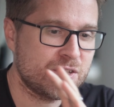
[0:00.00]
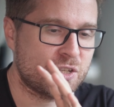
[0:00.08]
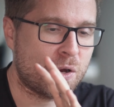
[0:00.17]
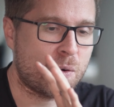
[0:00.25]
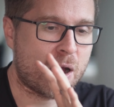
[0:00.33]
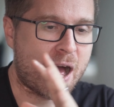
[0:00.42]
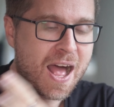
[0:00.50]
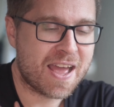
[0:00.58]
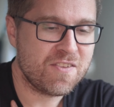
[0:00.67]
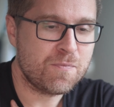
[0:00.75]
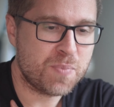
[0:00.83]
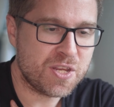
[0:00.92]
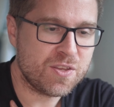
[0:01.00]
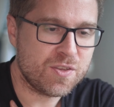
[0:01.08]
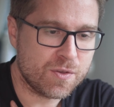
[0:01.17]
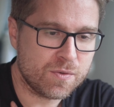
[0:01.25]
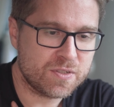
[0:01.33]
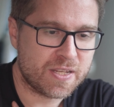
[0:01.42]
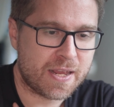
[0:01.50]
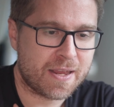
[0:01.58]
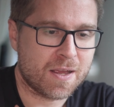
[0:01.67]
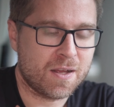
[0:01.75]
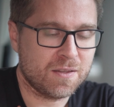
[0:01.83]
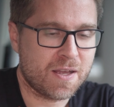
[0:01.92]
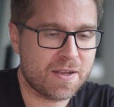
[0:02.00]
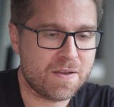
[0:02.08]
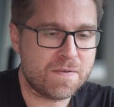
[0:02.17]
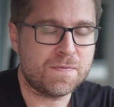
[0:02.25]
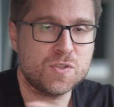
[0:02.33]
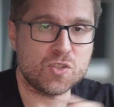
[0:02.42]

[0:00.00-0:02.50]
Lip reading: So I've been using a lot of